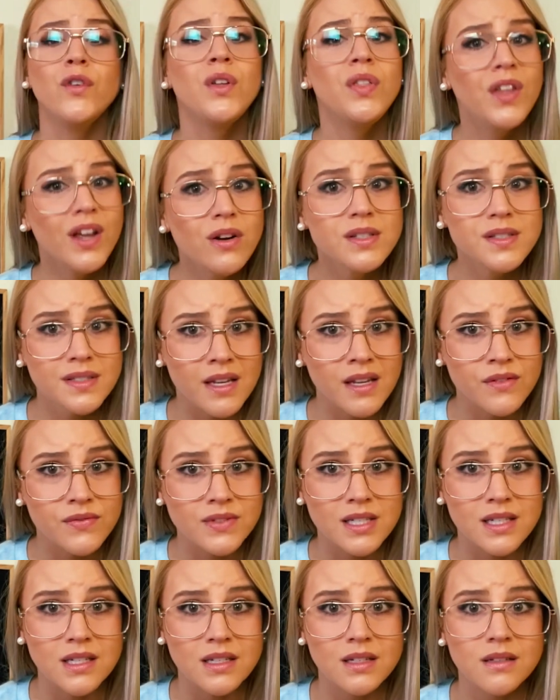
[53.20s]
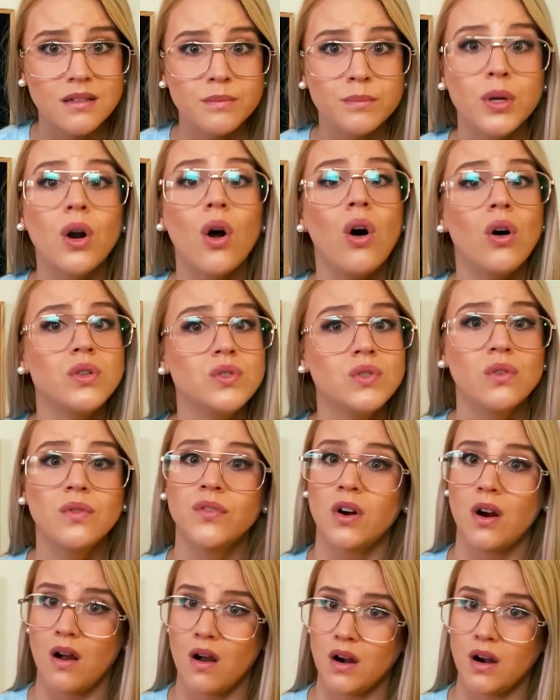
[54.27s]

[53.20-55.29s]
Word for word: for their safety, but also for